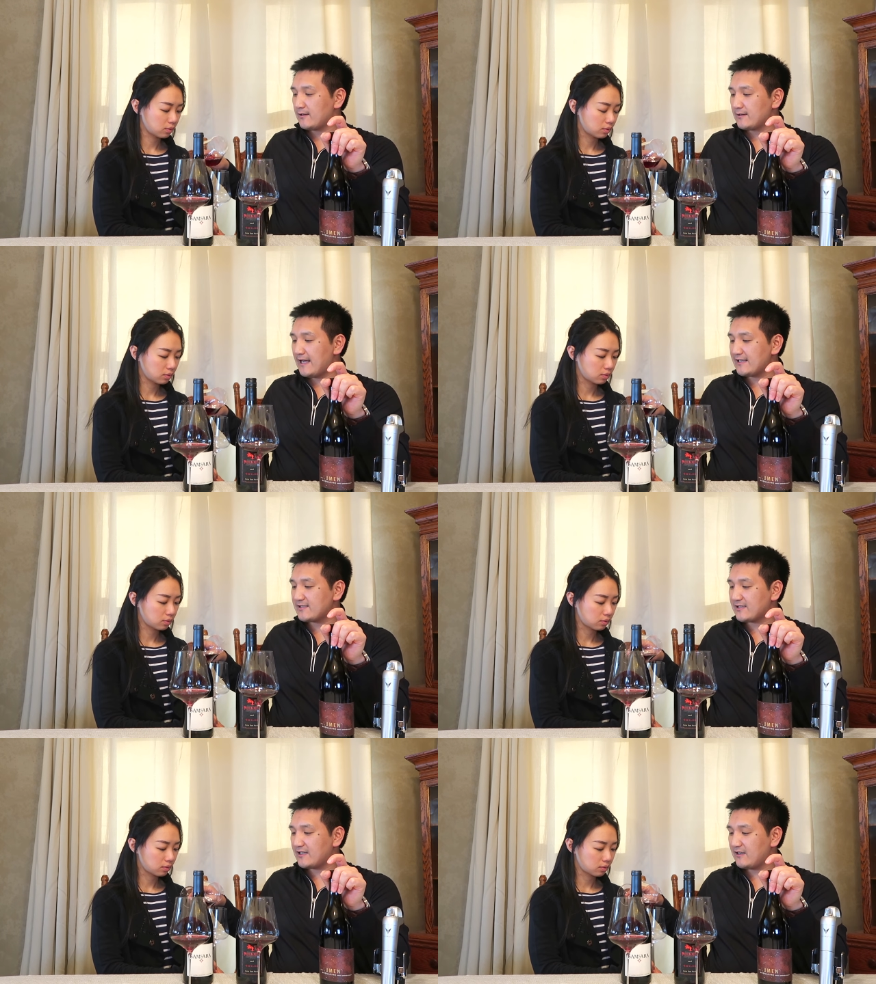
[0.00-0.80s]

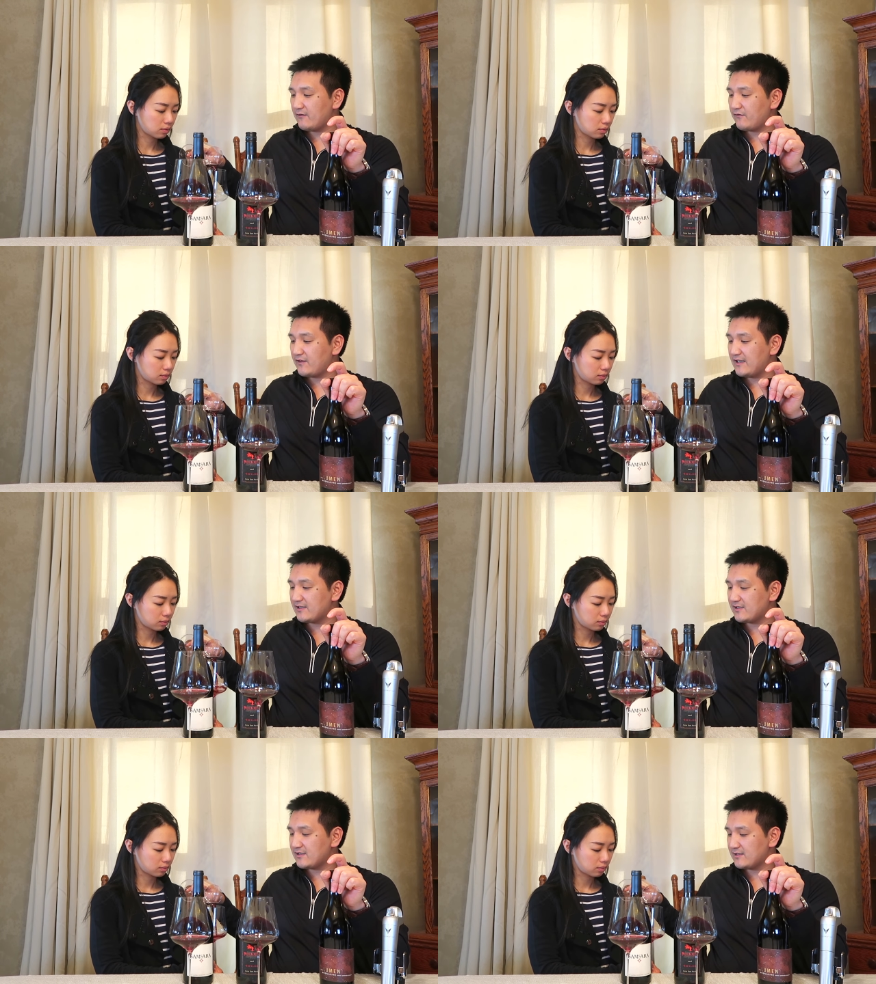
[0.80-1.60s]
Speaker 1: Let's give
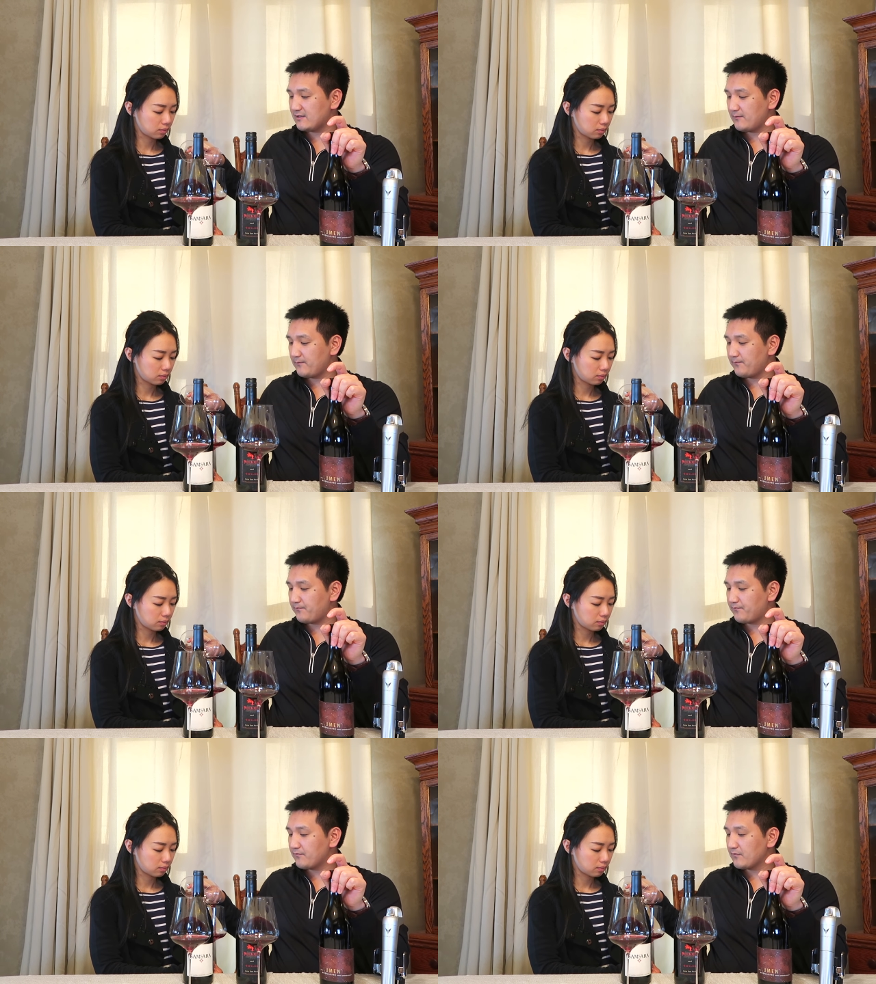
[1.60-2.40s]
this.
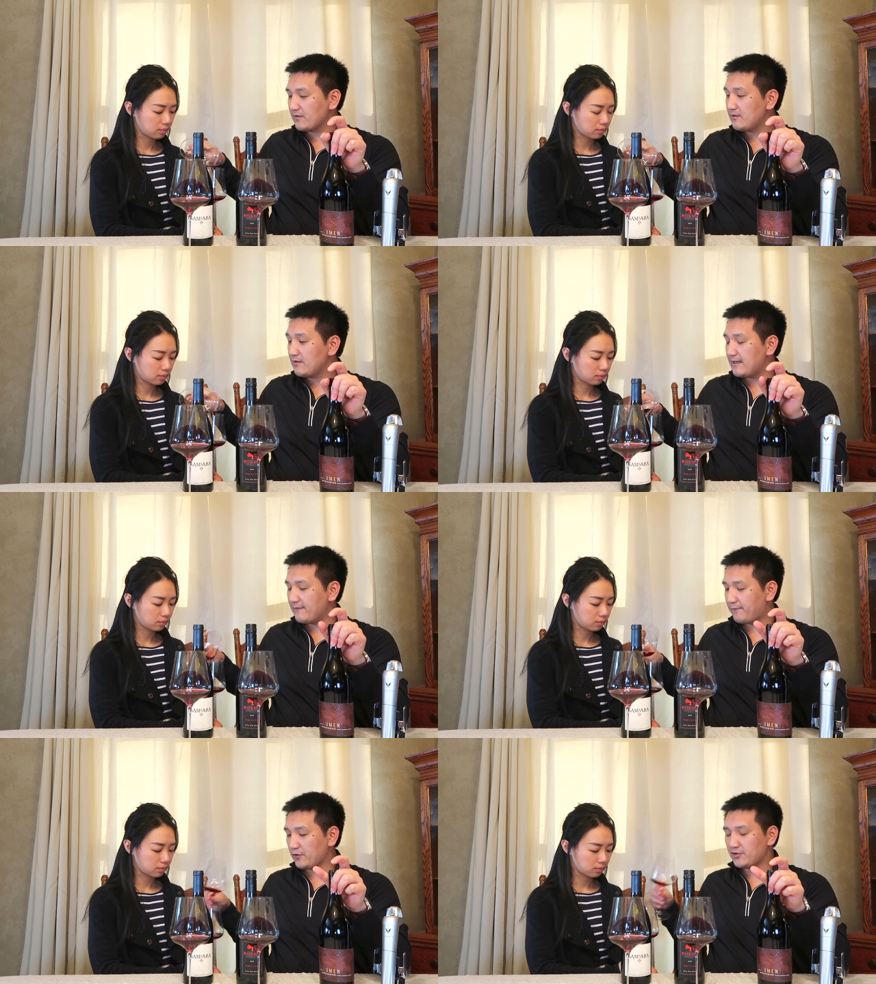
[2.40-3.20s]

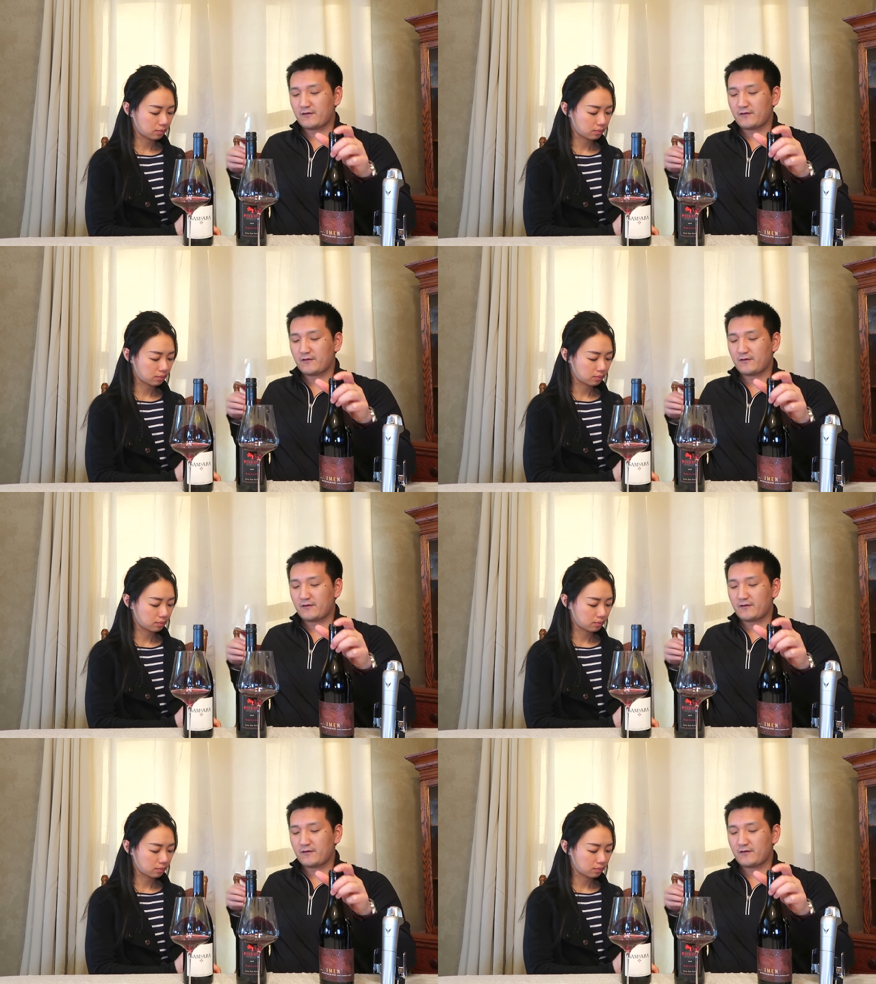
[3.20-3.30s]
First